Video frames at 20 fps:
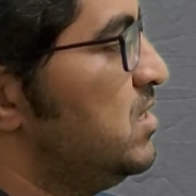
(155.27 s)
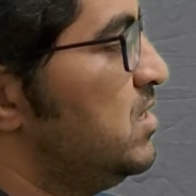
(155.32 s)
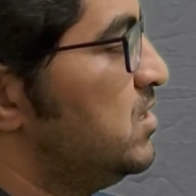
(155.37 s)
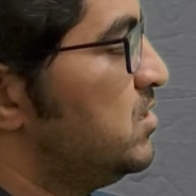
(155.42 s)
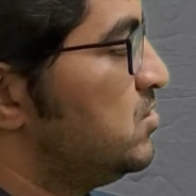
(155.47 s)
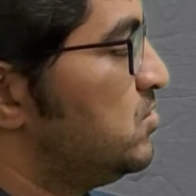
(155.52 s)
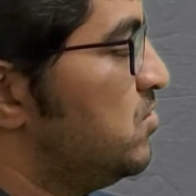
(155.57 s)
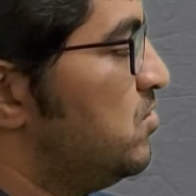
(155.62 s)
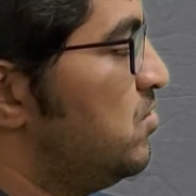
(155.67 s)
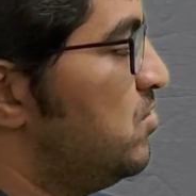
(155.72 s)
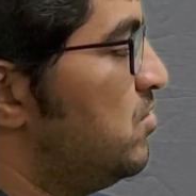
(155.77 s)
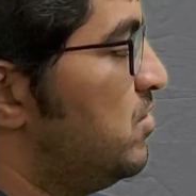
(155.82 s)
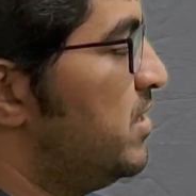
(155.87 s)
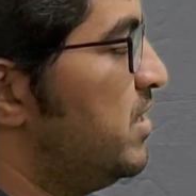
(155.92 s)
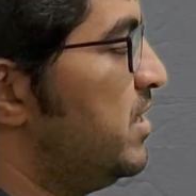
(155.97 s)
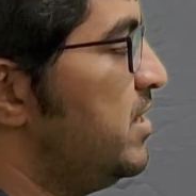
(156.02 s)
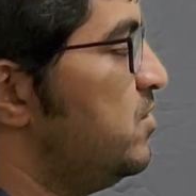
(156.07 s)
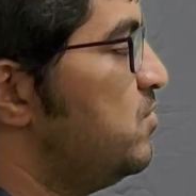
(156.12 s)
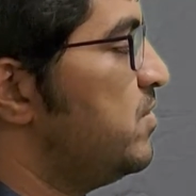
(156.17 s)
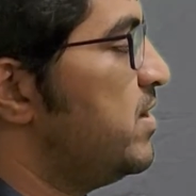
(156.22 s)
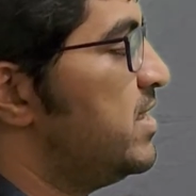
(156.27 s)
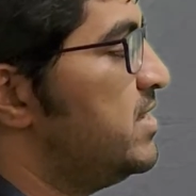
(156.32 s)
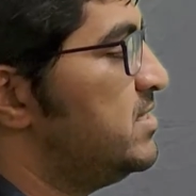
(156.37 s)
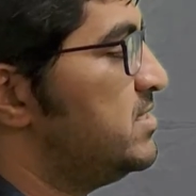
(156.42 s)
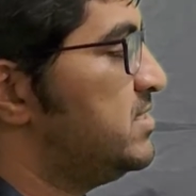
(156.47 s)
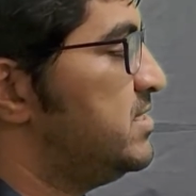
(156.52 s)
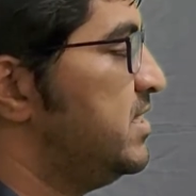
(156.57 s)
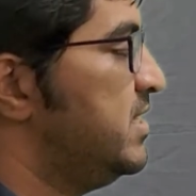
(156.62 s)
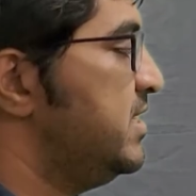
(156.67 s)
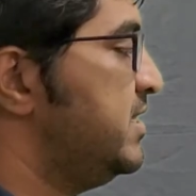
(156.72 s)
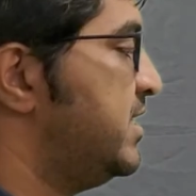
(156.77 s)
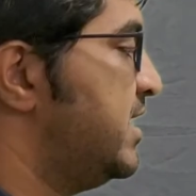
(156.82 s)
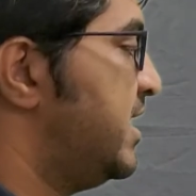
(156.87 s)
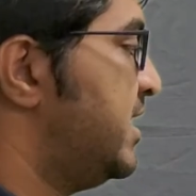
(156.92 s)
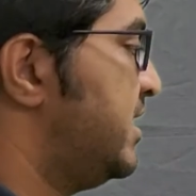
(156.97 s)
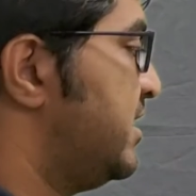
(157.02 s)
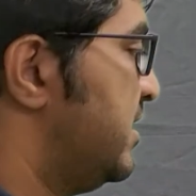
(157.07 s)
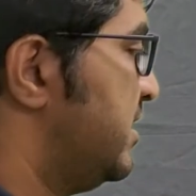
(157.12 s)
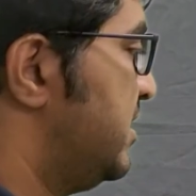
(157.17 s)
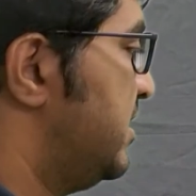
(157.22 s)
So here you can see
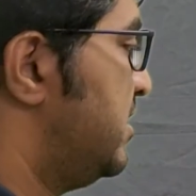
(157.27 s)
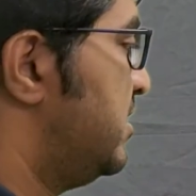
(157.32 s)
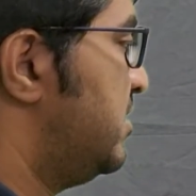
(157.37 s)
that